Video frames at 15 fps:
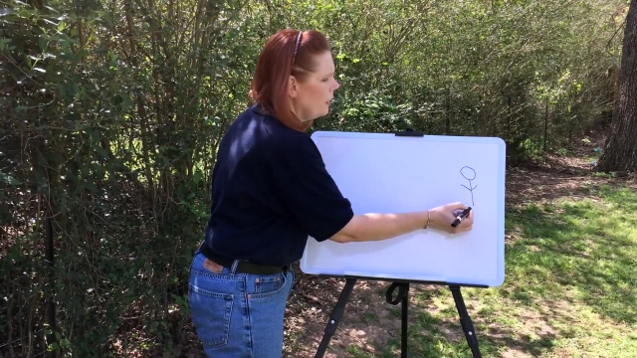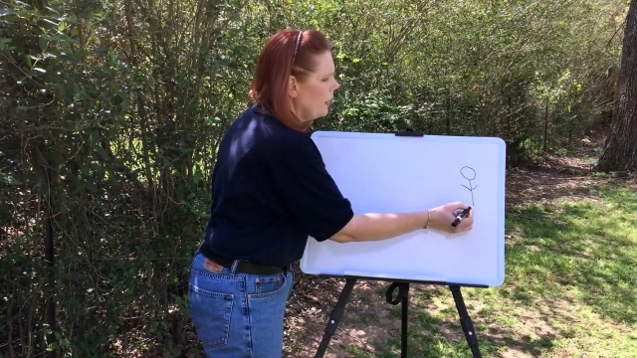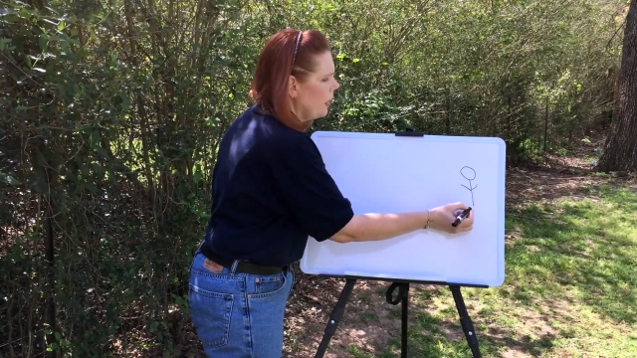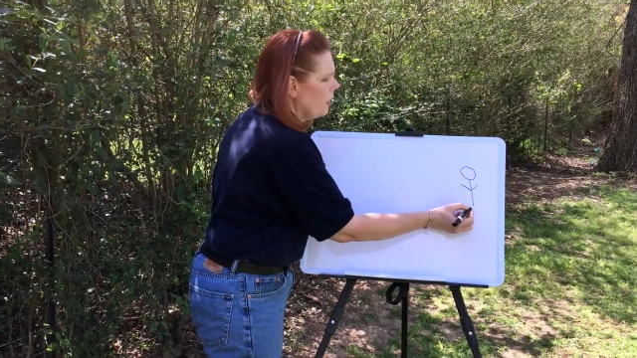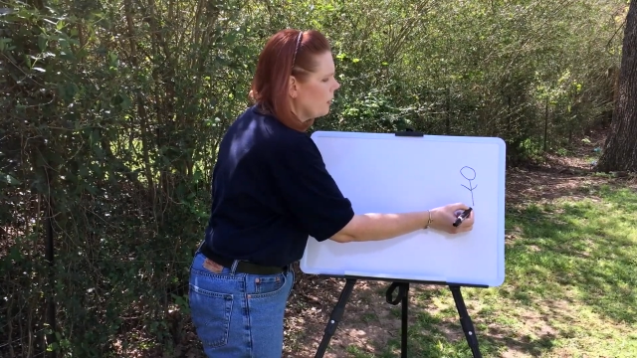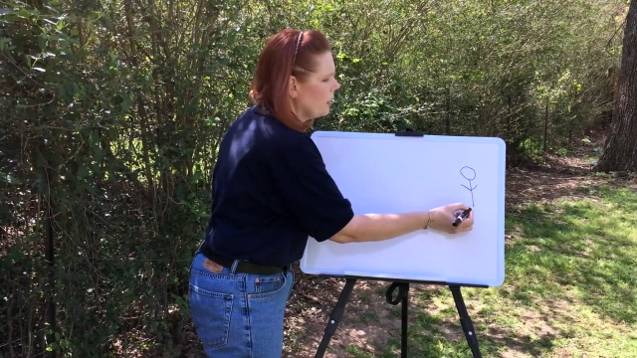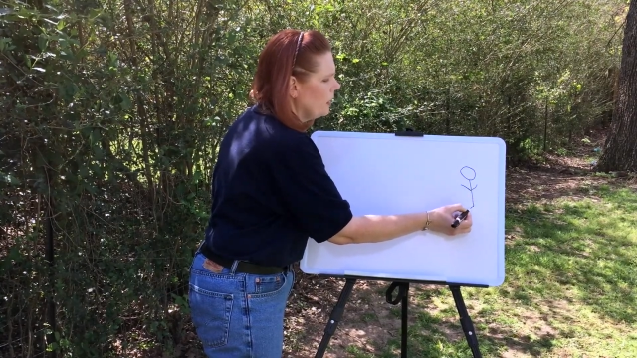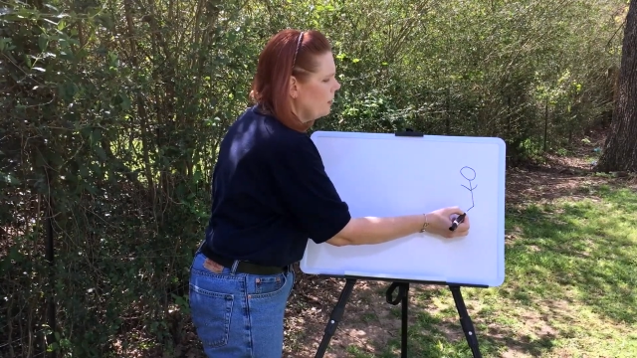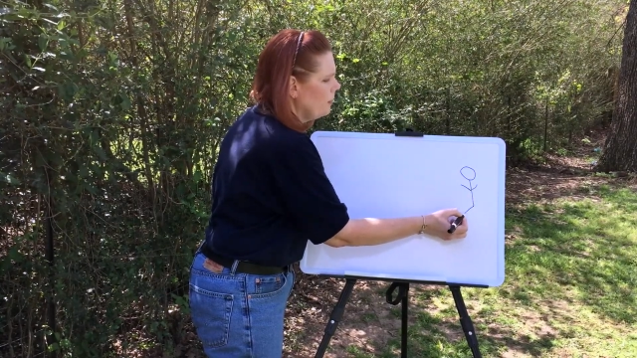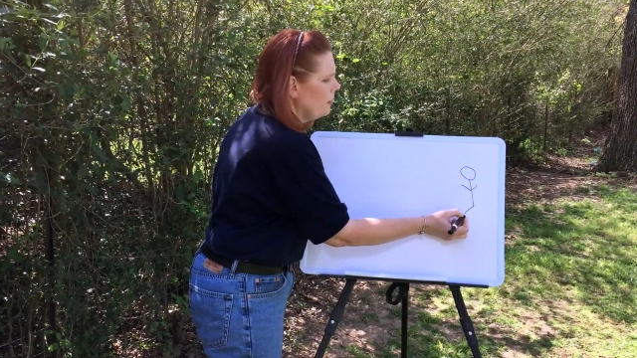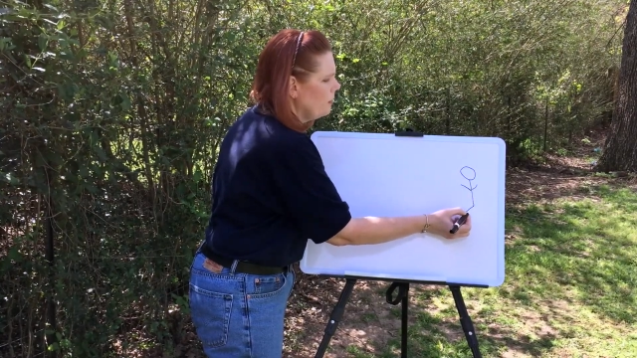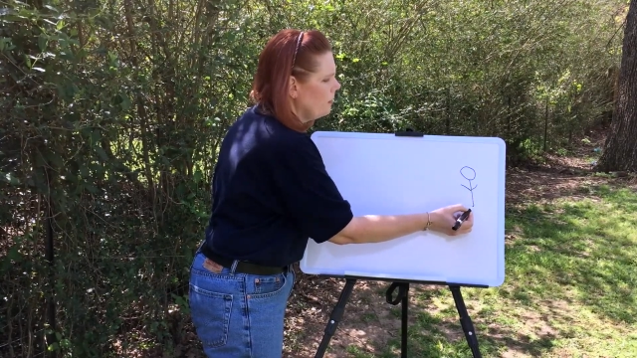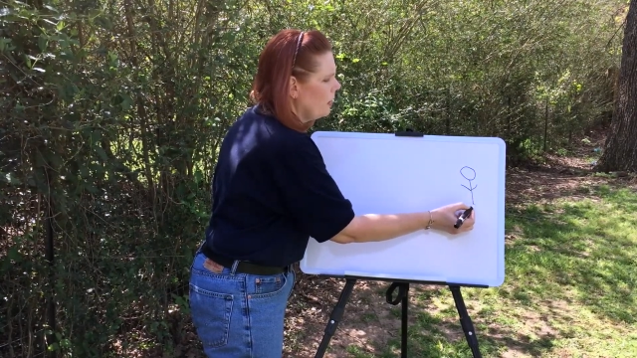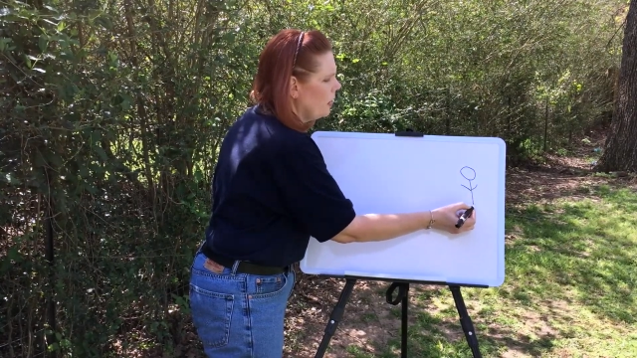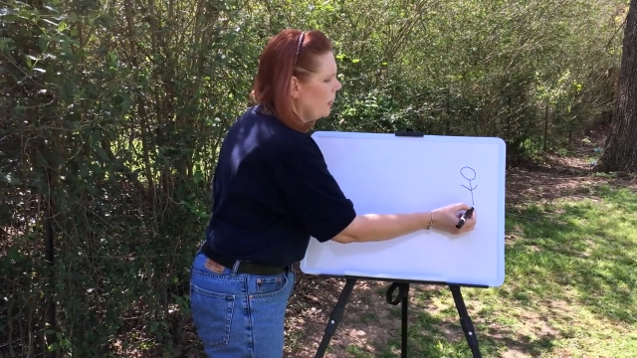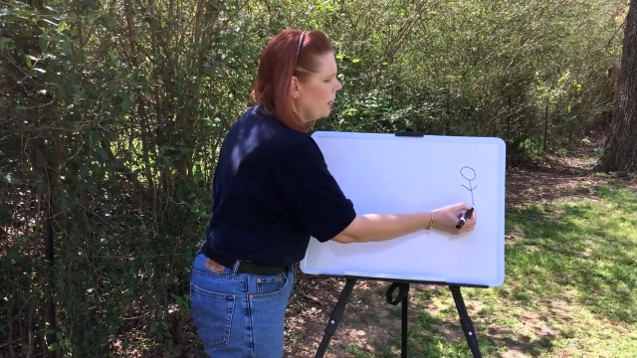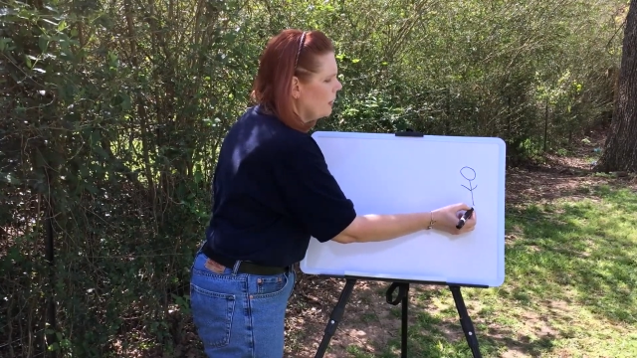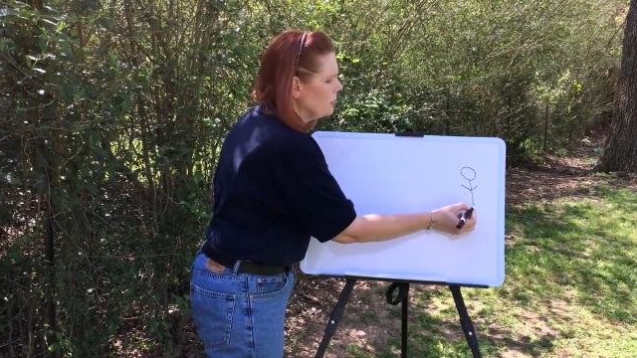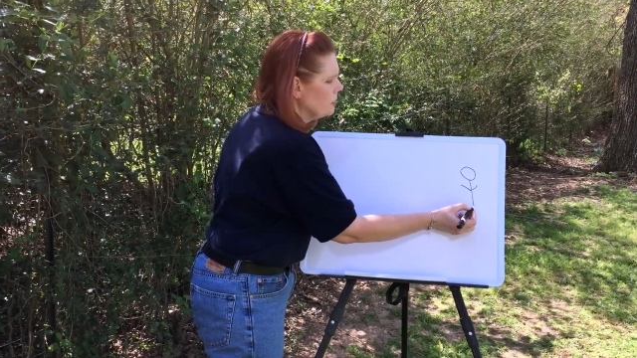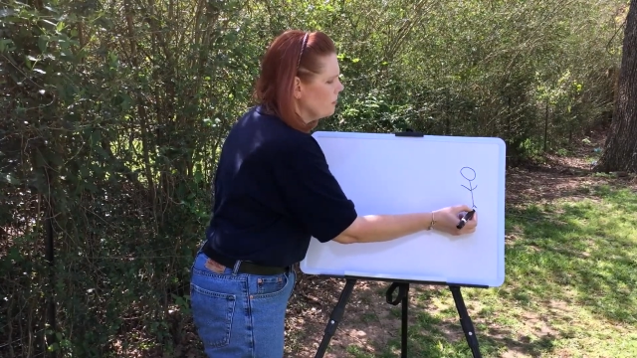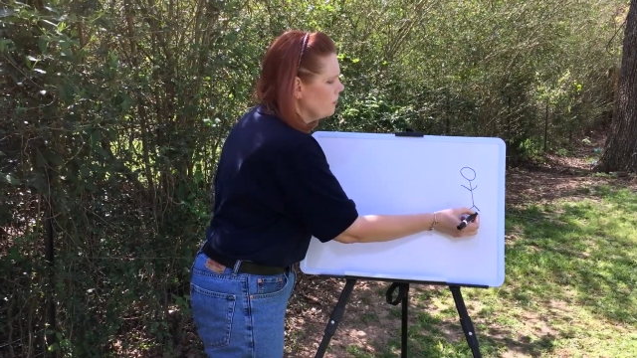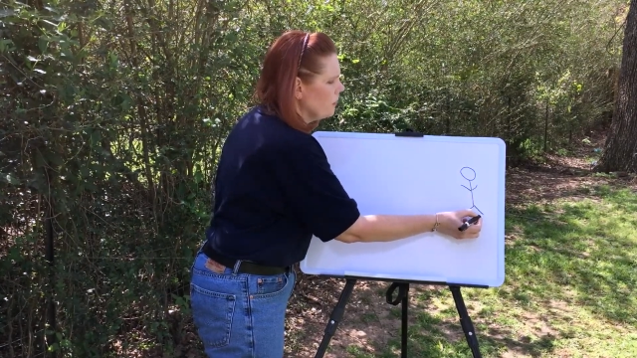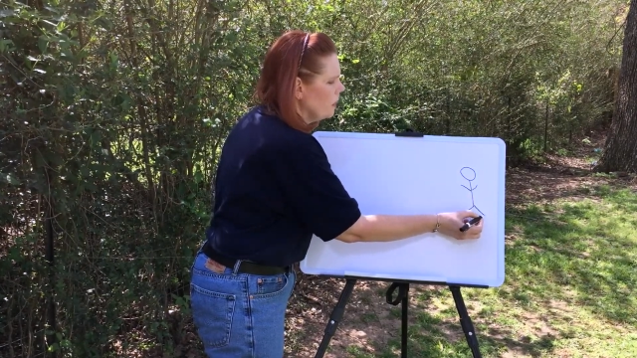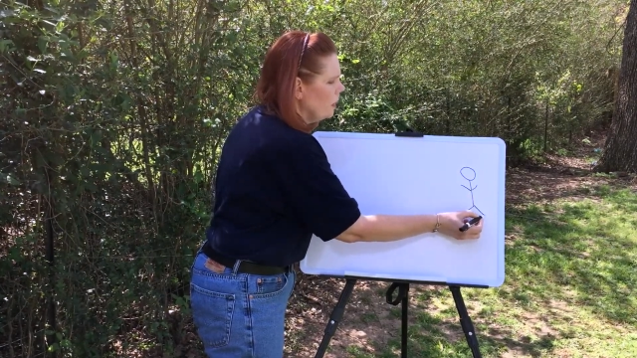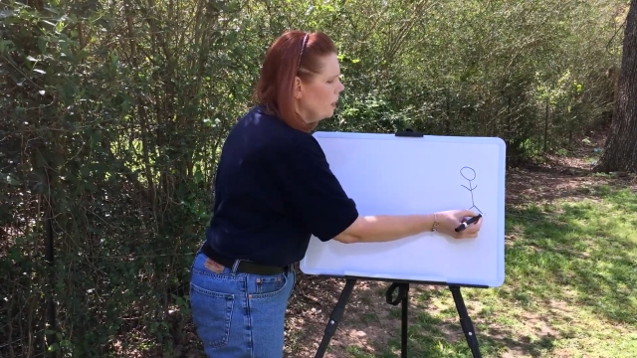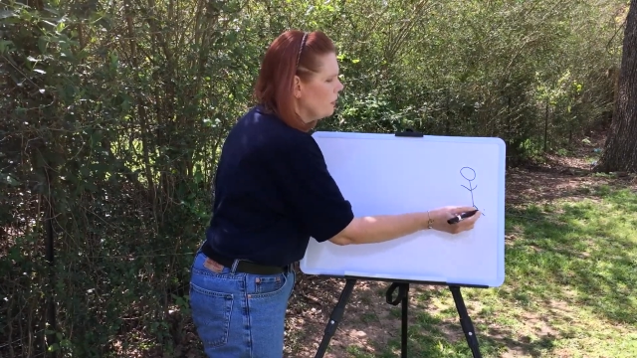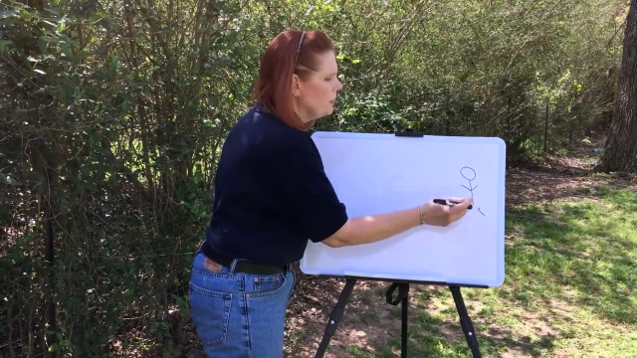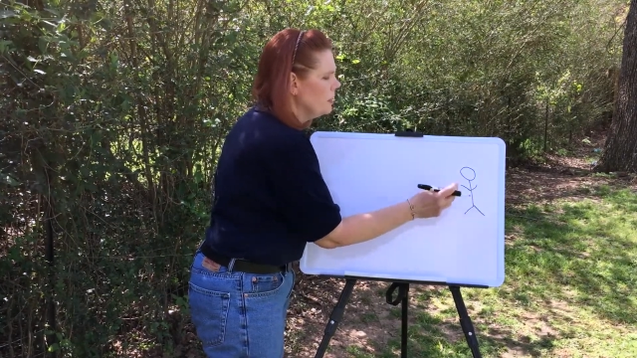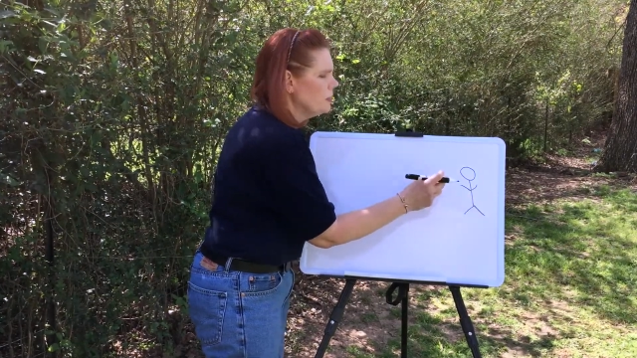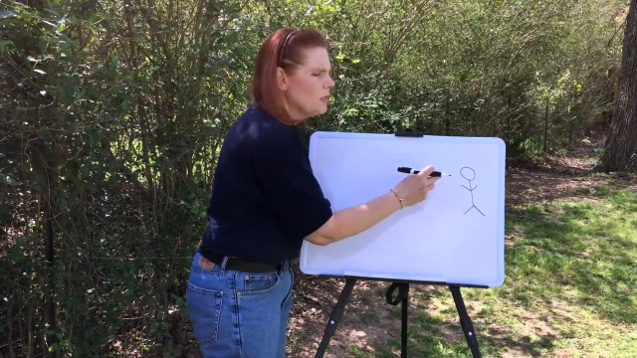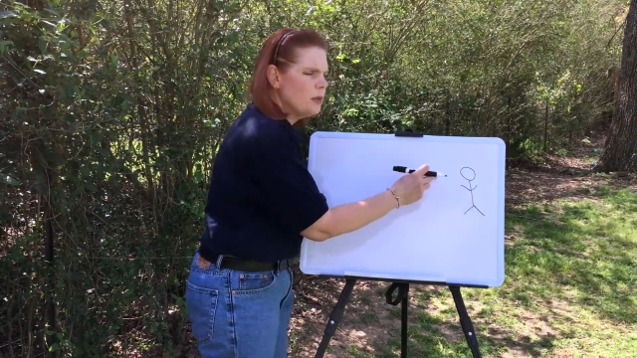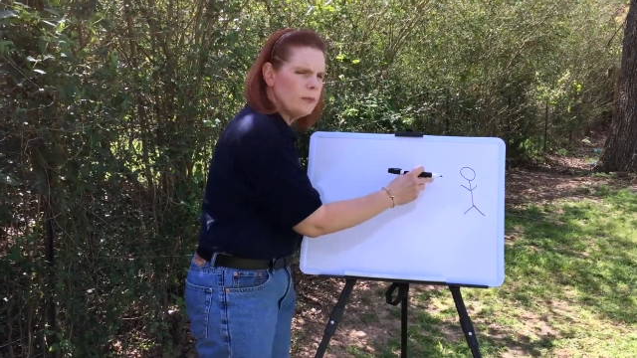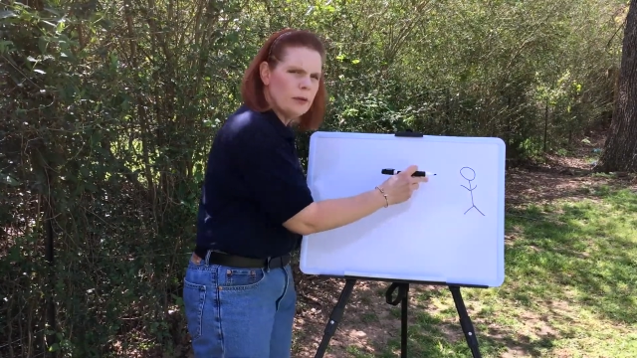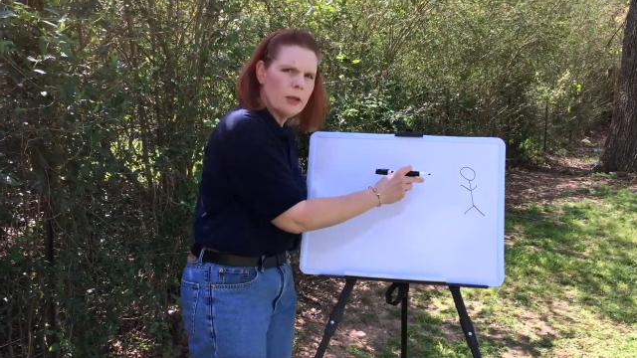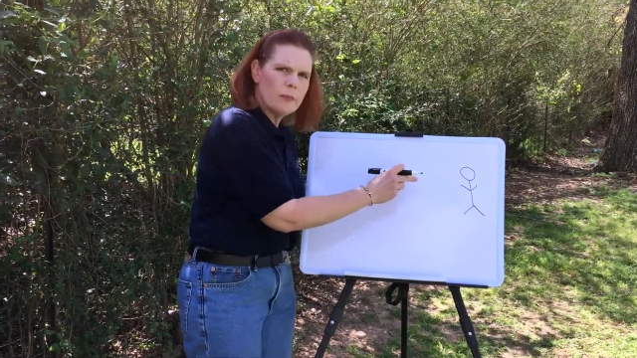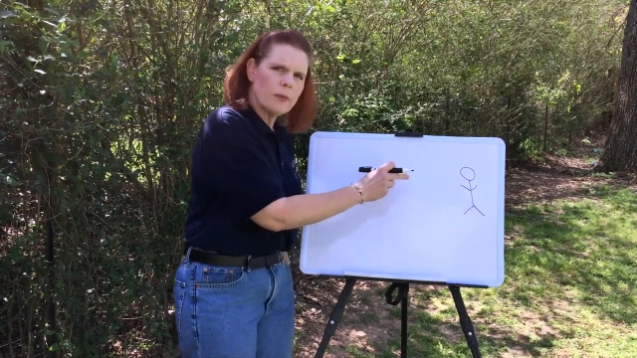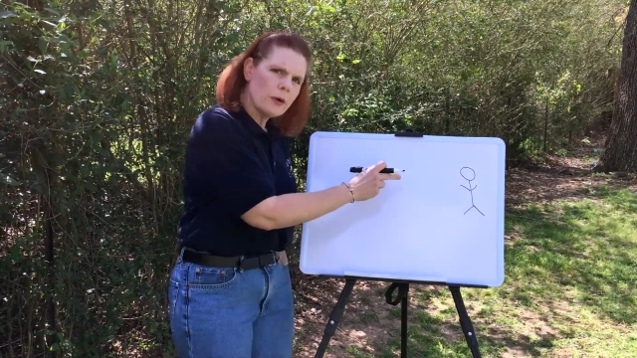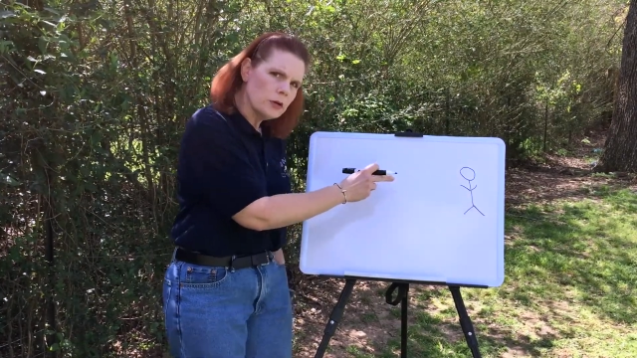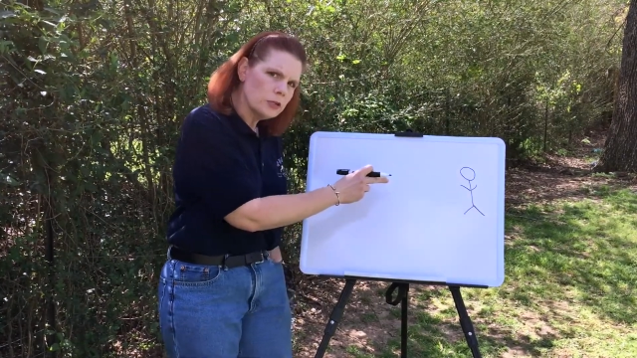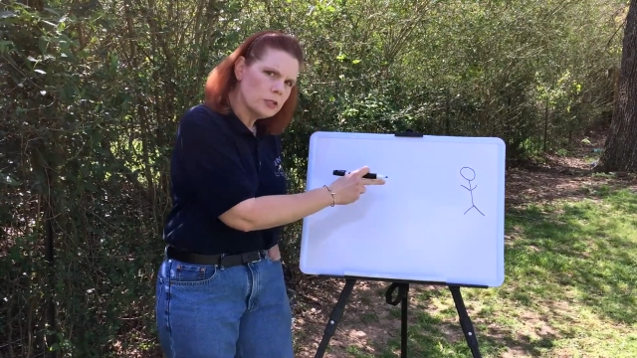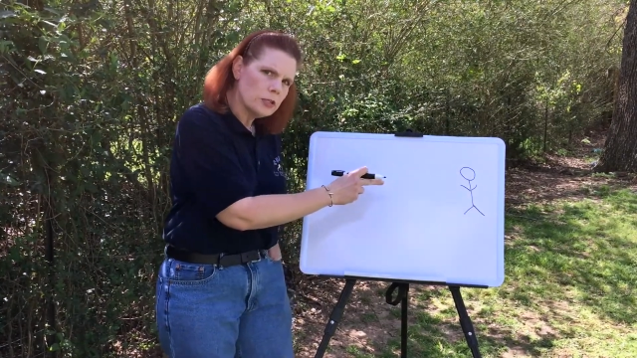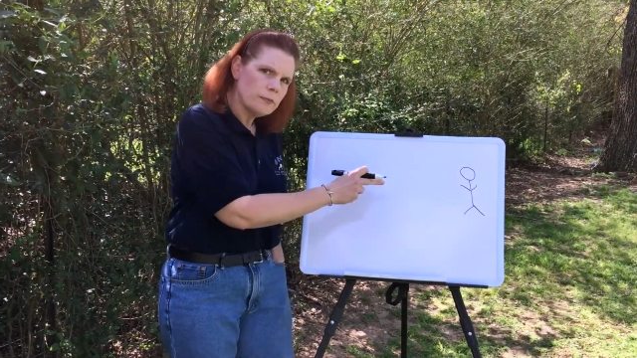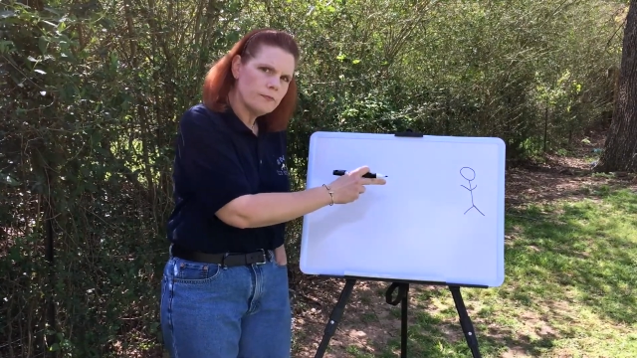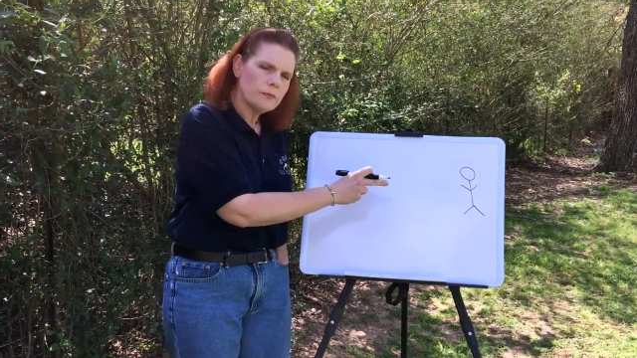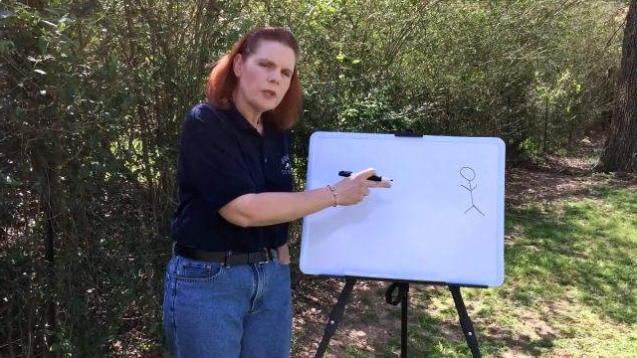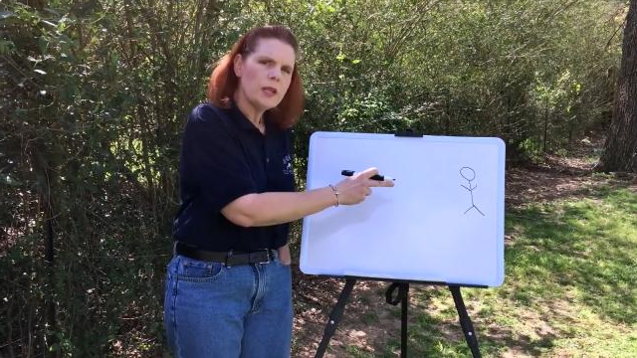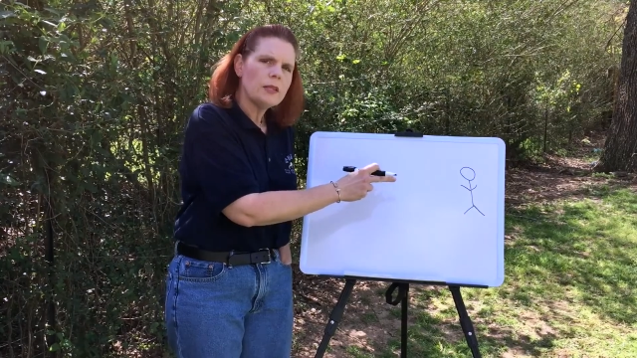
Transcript: Now keep in mind, this can be a person,